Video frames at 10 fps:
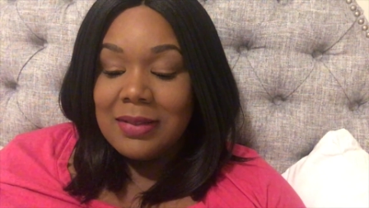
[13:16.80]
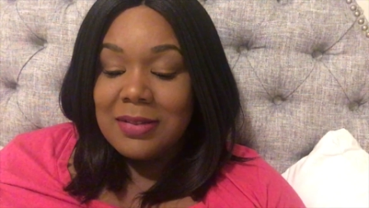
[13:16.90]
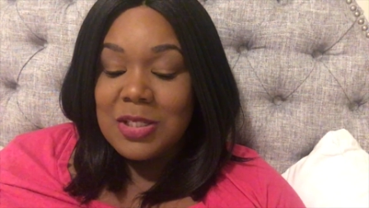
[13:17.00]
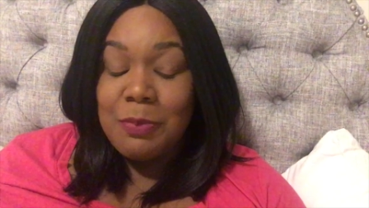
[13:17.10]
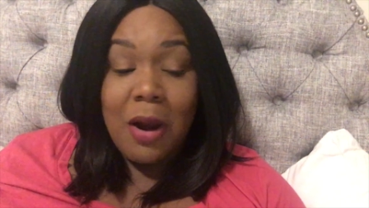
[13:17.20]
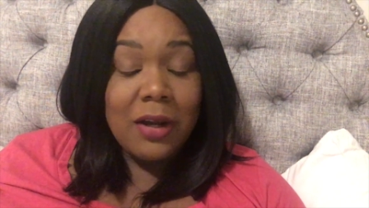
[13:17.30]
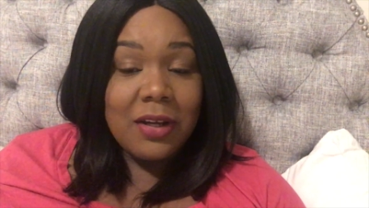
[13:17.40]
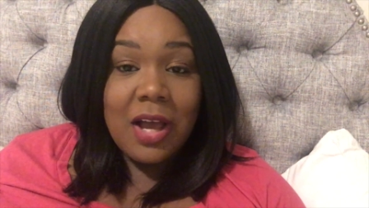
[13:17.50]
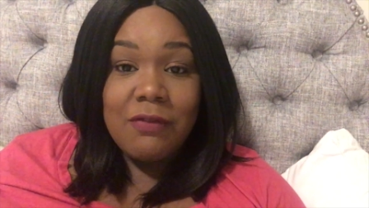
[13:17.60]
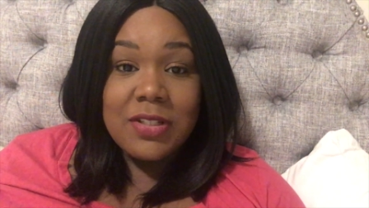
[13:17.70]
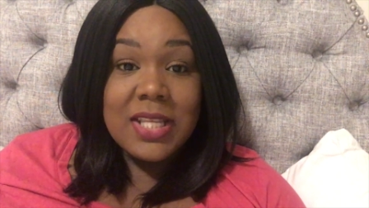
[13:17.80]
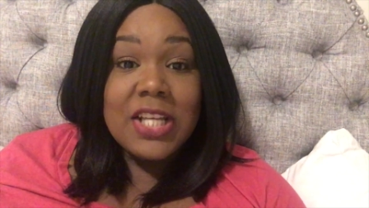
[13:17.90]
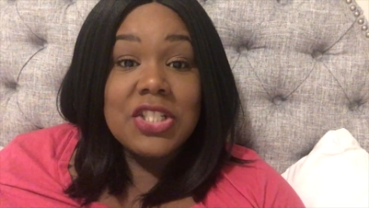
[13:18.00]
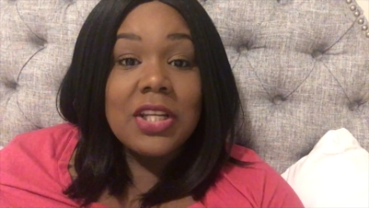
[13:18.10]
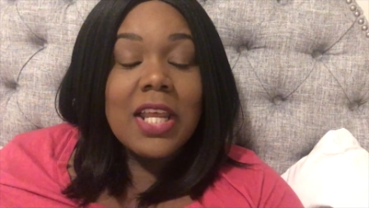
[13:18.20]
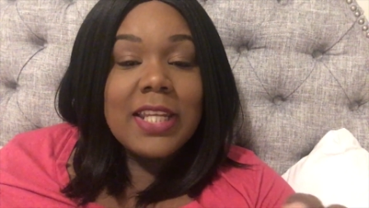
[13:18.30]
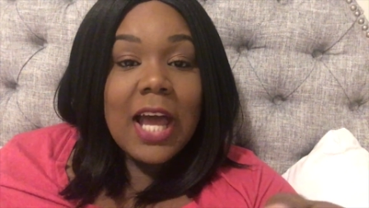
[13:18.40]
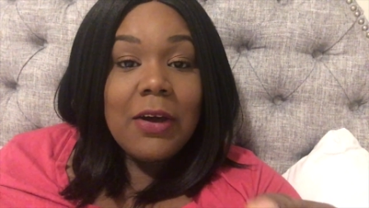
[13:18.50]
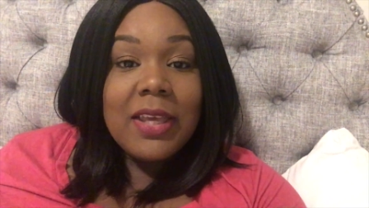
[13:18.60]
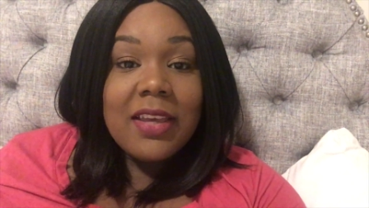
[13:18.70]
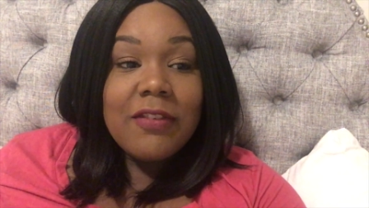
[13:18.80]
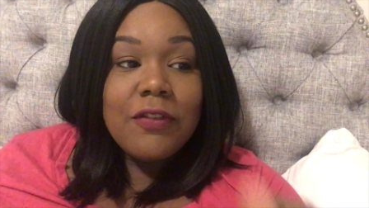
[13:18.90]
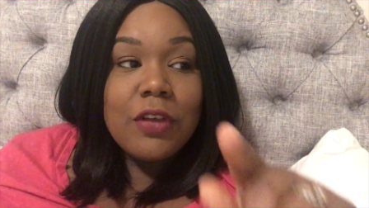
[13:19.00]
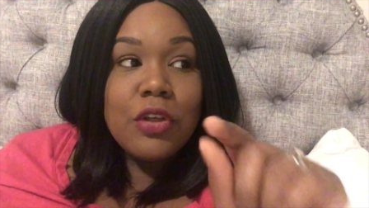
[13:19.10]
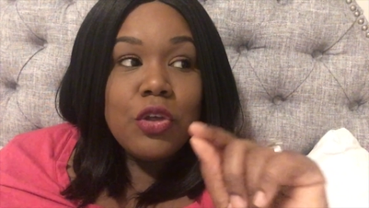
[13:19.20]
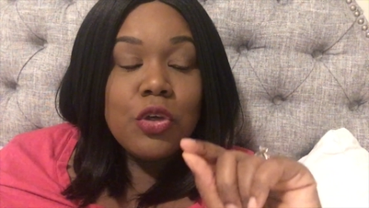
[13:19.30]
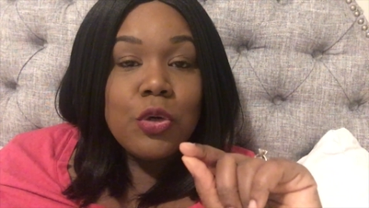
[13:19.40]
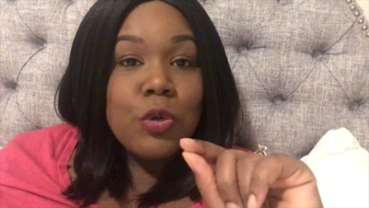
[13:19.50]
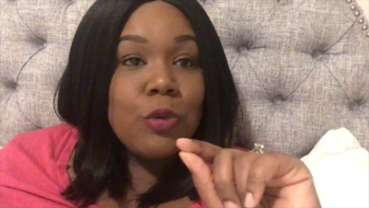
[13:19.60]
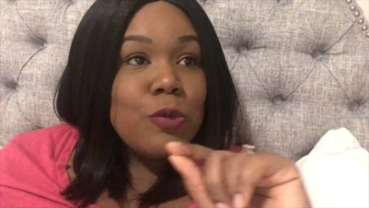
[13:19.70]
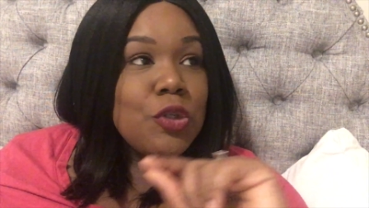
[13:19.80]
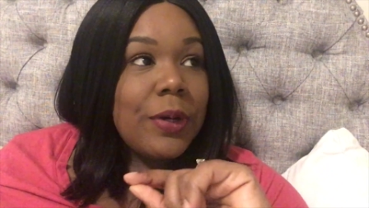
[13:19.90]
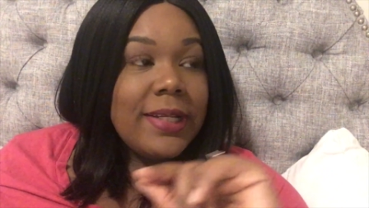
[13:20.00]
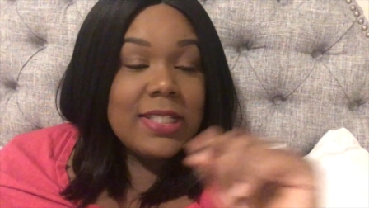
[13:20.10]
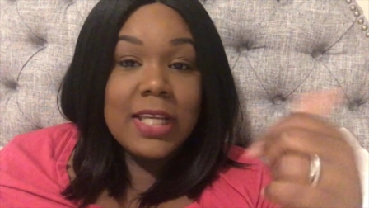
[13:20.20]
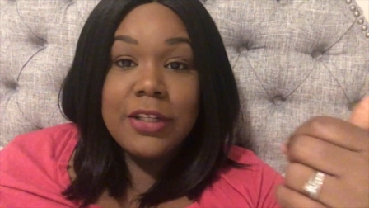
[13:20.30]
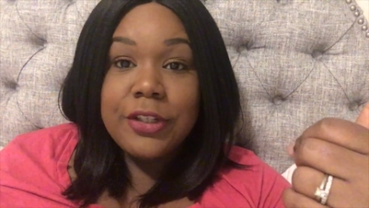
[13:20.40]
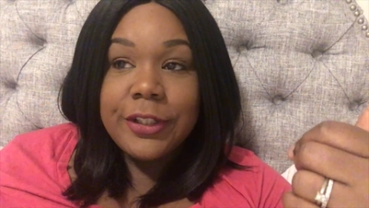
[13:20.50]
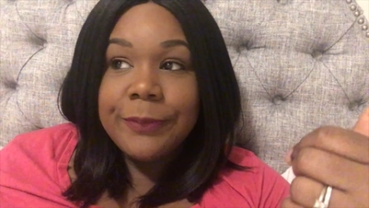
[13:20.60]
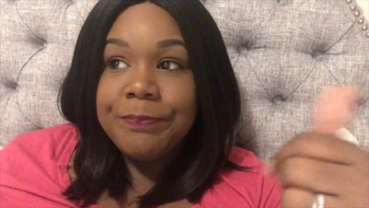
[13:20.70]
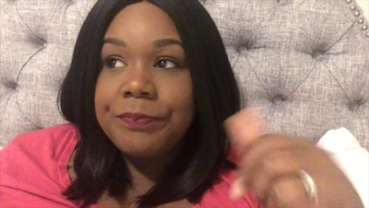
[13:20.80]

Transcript: spark a conversation. Now, if you join Tinder